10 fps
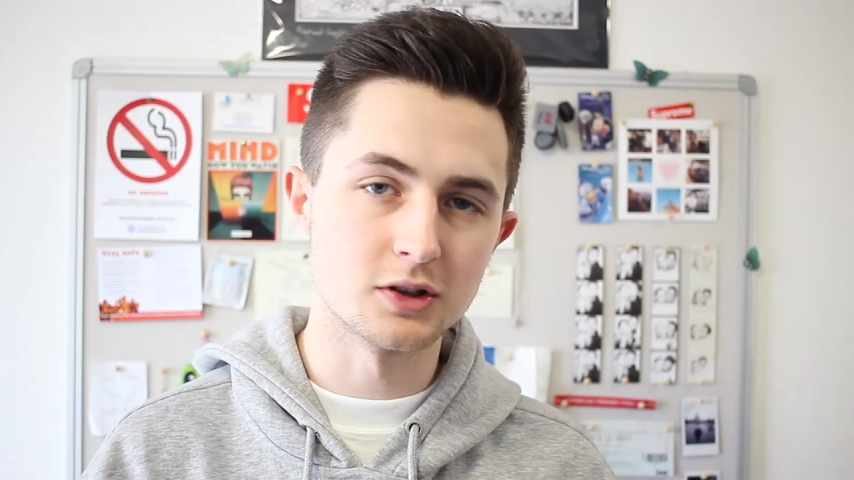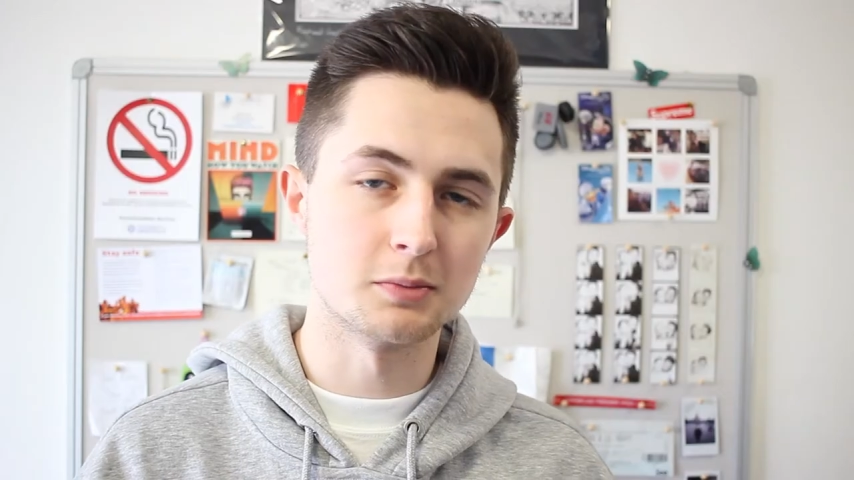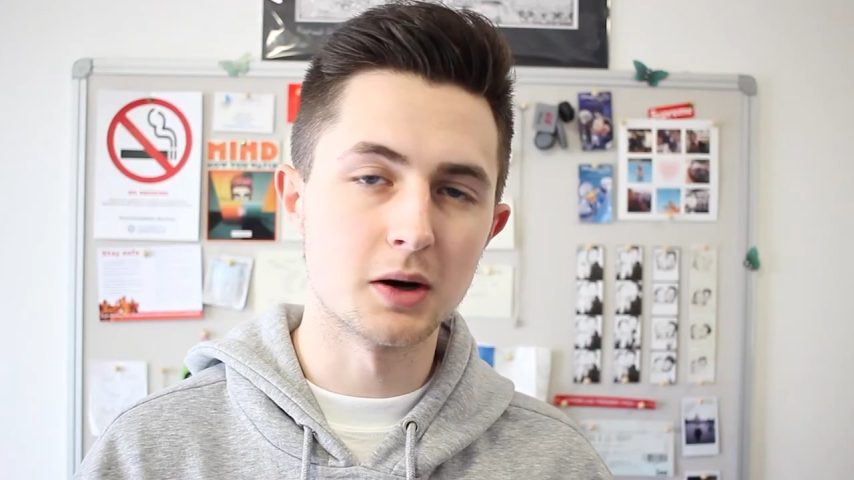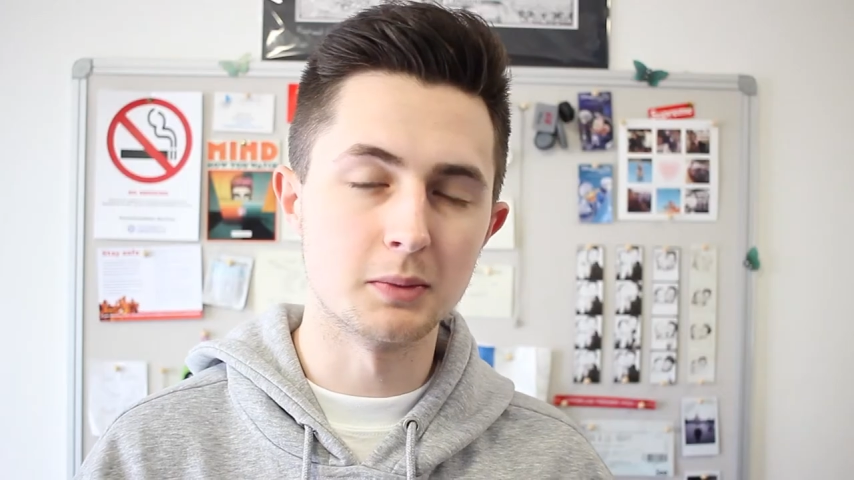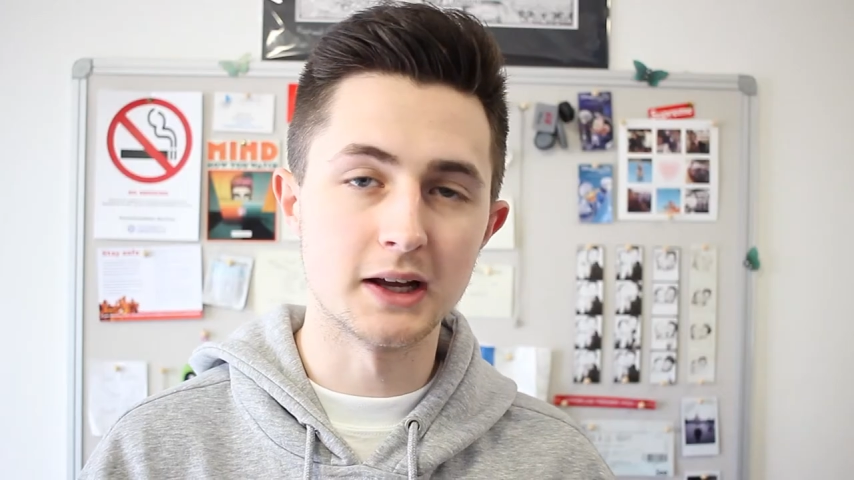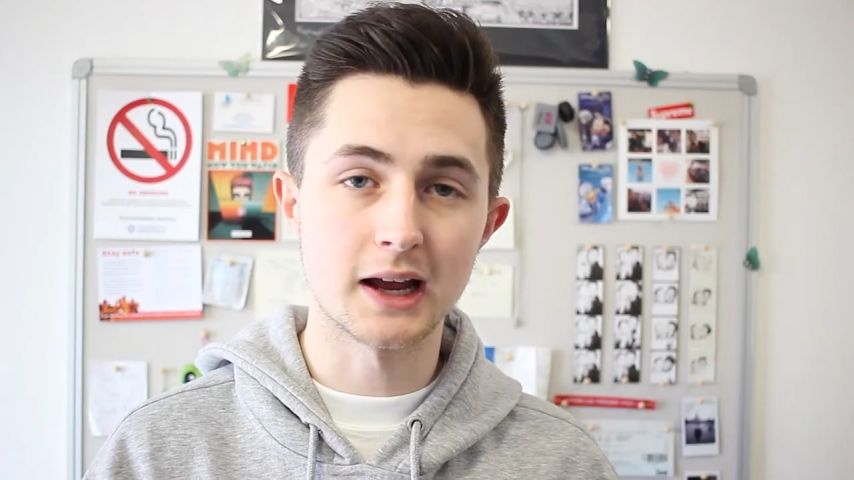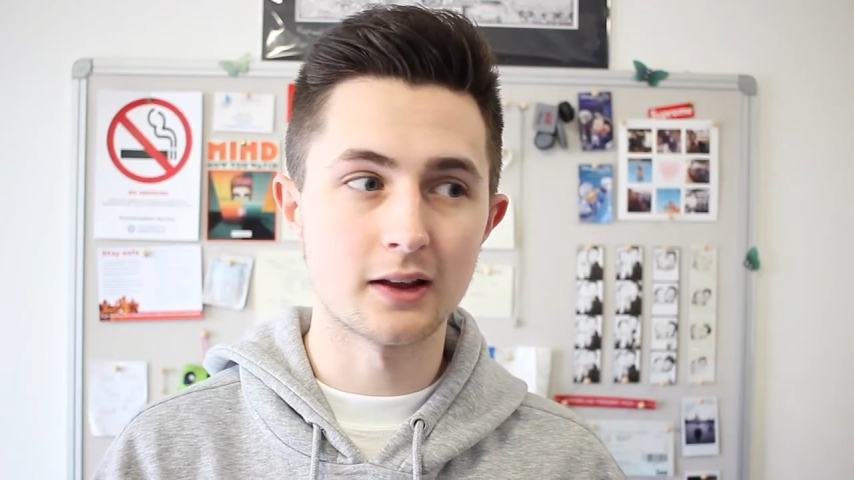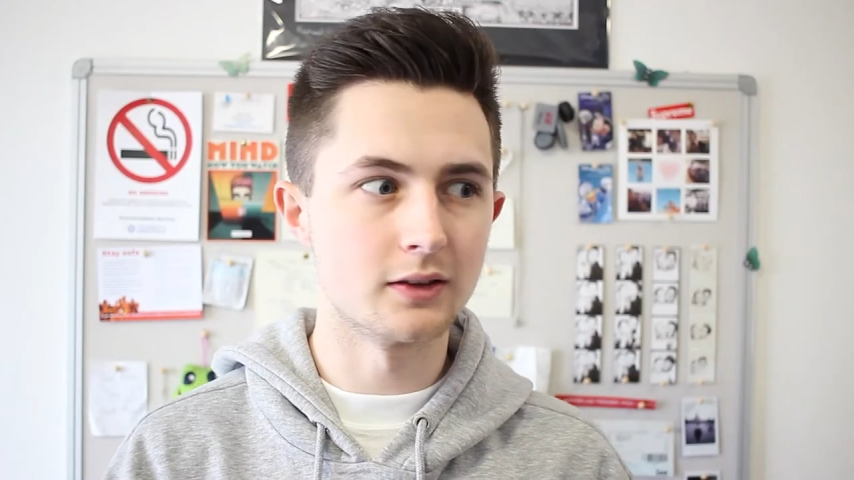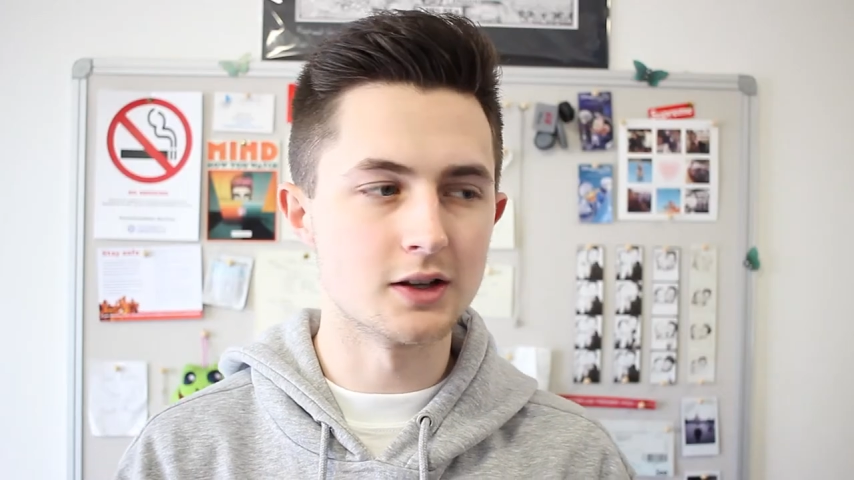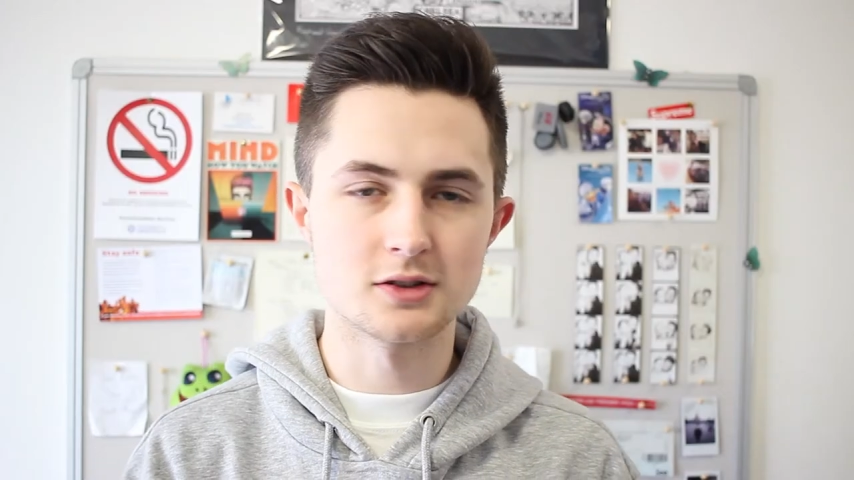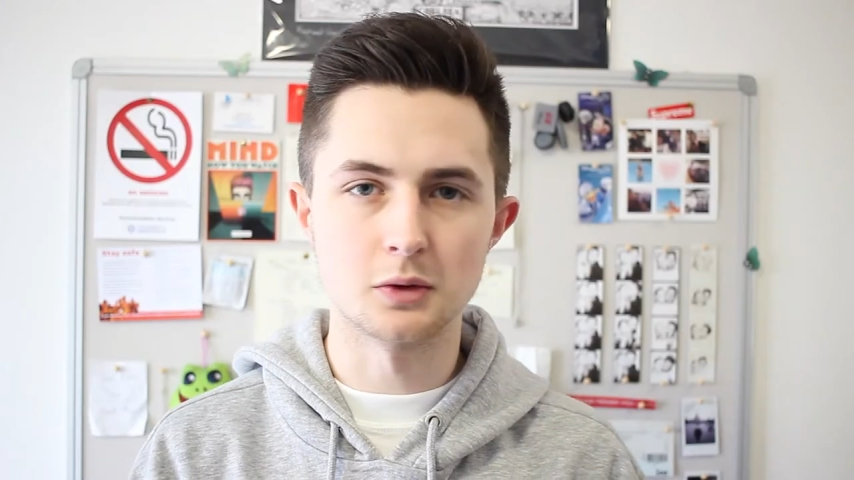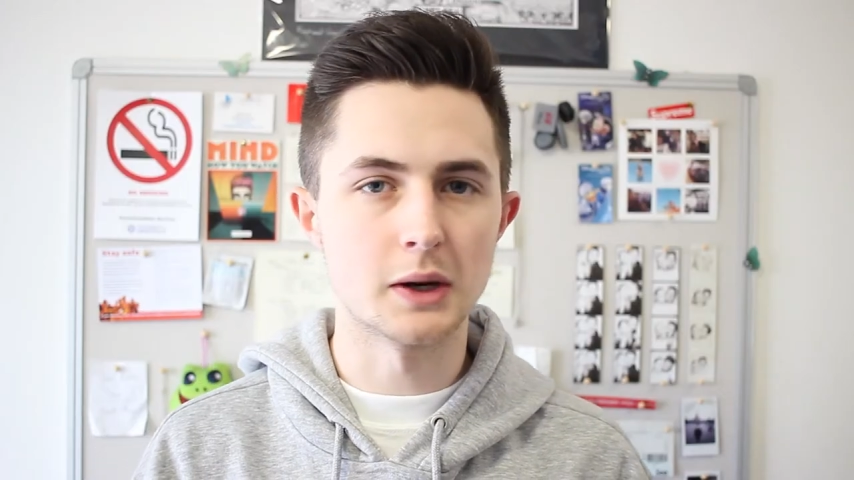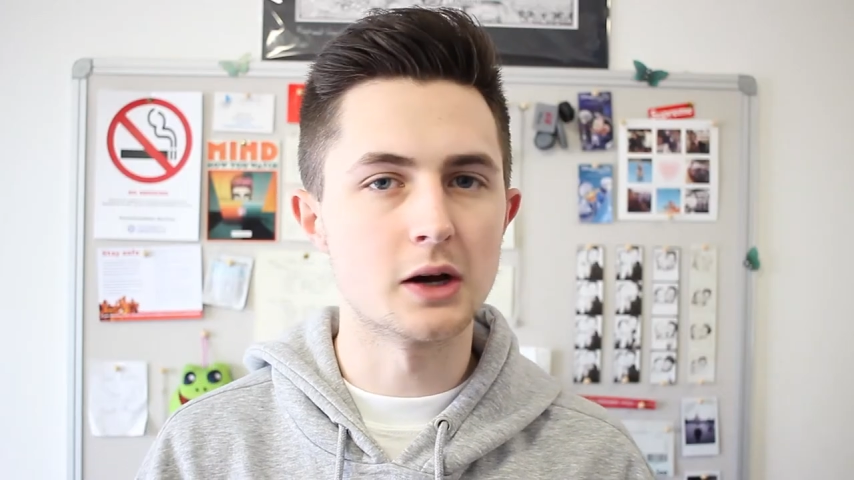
to the public, and they sold